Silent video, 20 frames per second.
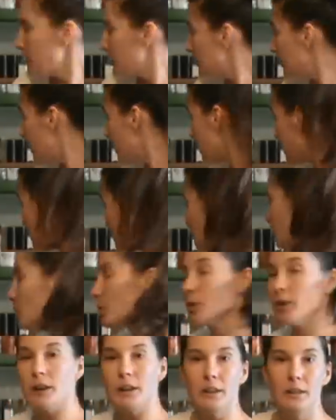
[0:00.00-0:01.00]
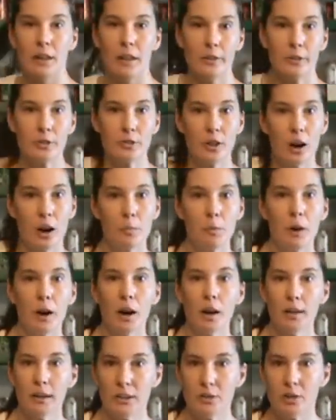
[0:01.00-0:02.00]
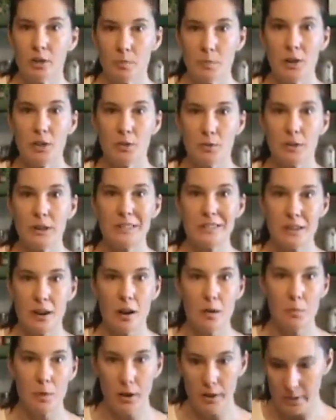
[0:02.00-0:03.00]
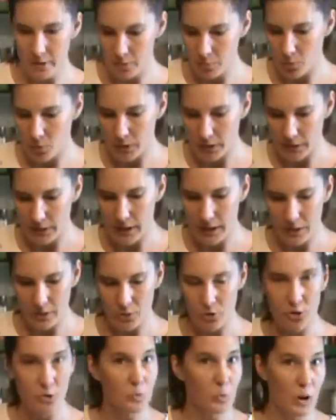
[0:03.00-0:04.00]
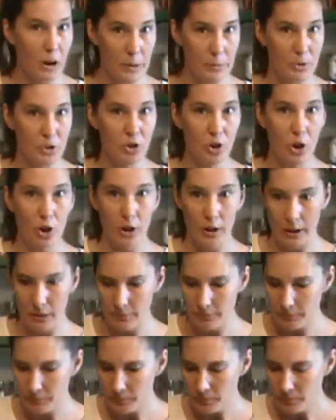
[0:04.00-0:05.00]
there's more in another stock pot. It took me 3 stock pots to boil it down just what I'm starting.